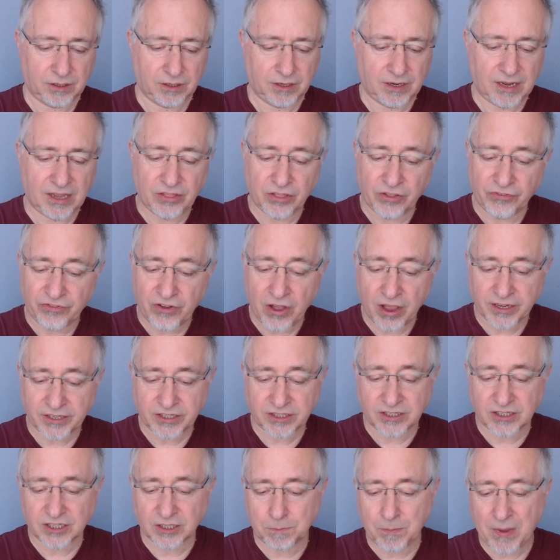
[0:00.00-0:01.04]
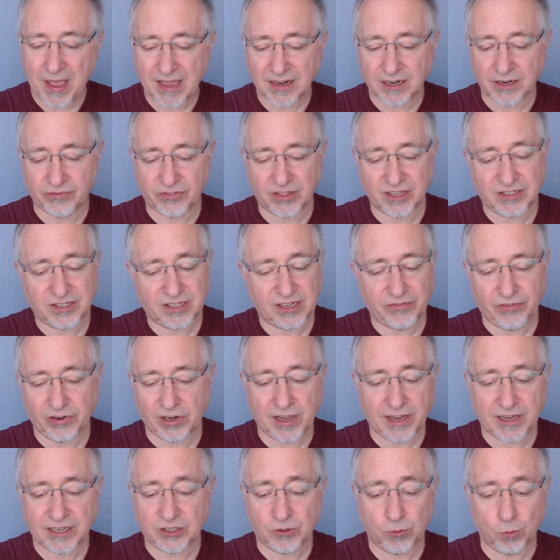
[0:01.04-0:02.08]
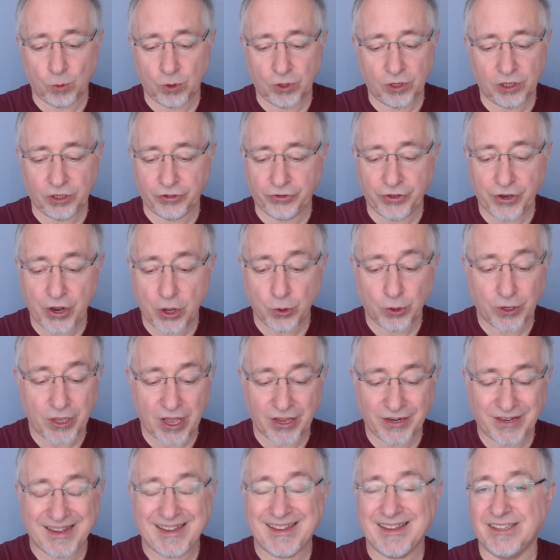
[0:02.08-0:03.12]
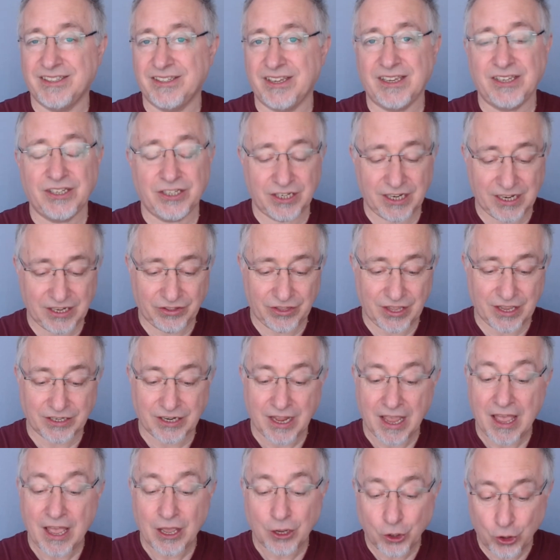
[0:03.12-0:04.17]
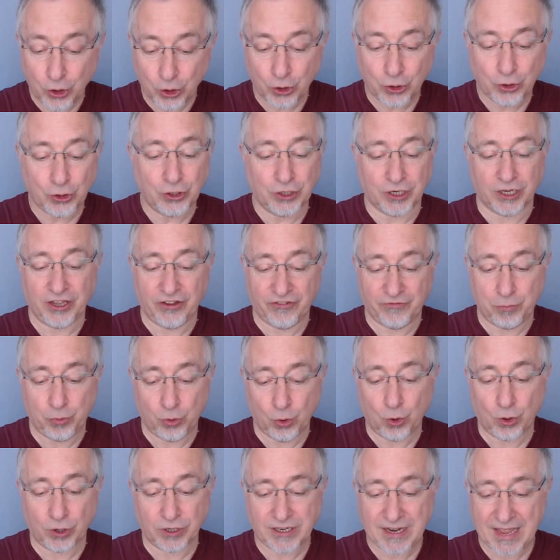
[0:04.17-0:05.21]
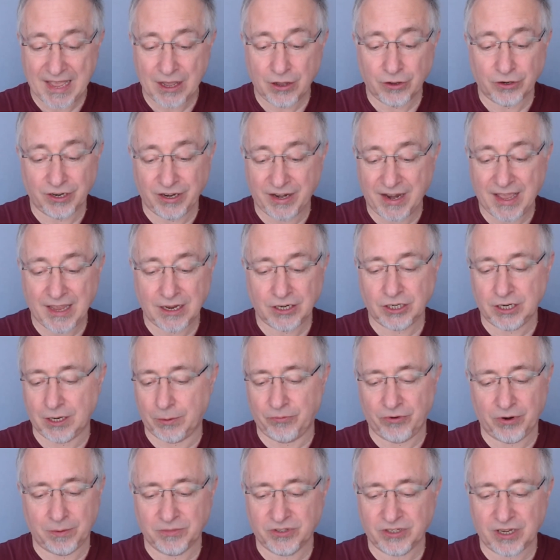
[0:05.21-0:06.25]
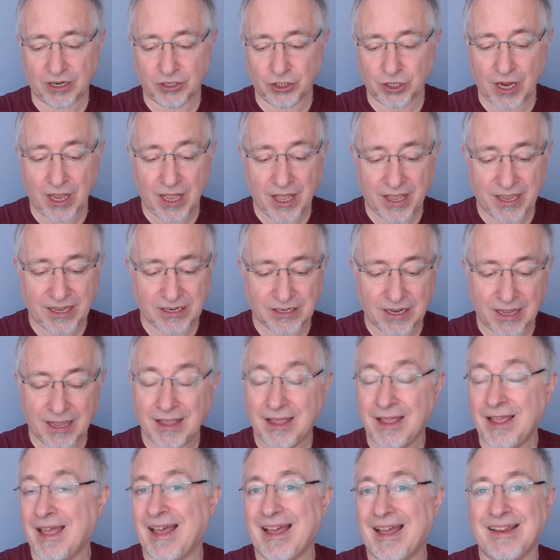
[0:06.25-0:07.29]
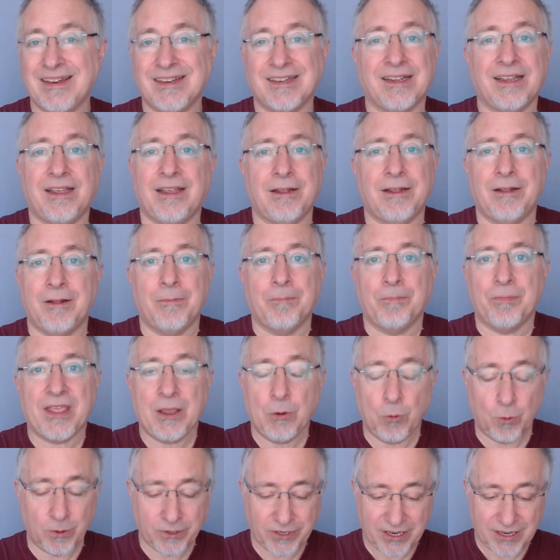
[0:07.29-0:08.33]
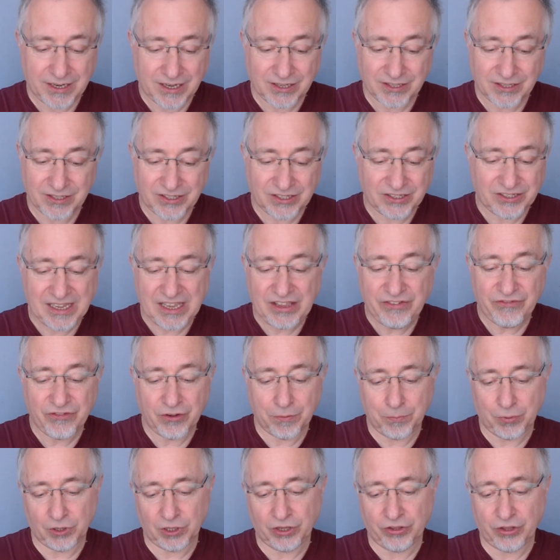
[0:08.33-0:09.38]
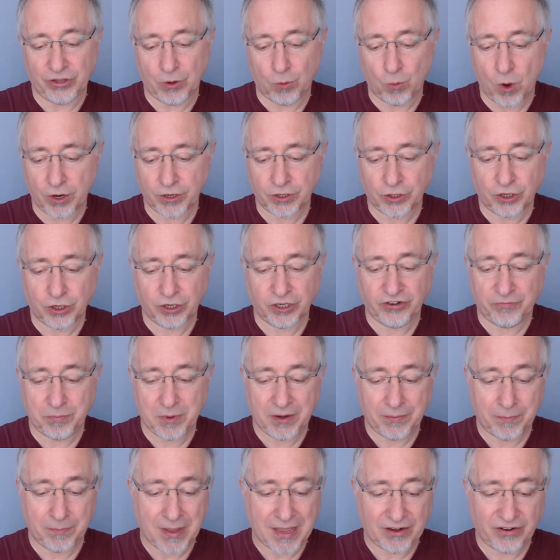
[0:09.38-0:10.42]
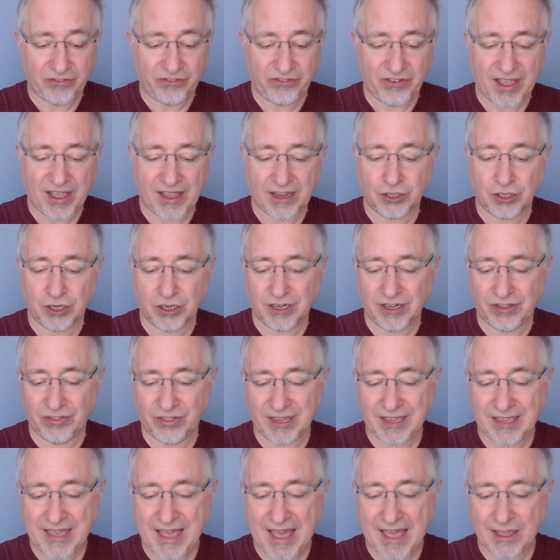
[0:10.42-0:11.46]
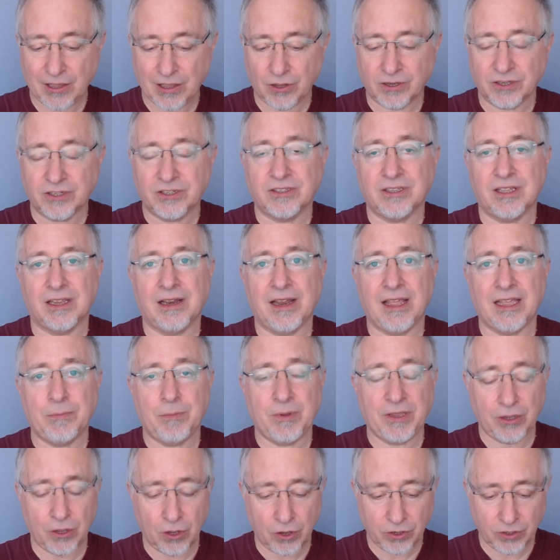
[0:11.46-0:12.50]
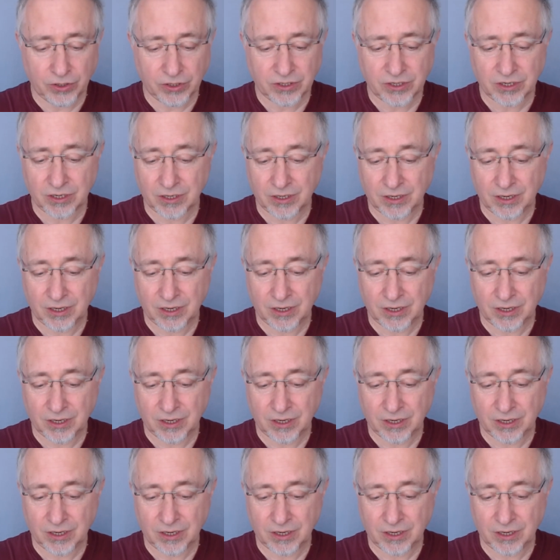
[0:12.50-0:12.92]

In the vast span of the civilized world, no gun existed that could have brought down an airship from such a height, and it was inconceivable that one could have been manufactured in the chaos that lay beyond.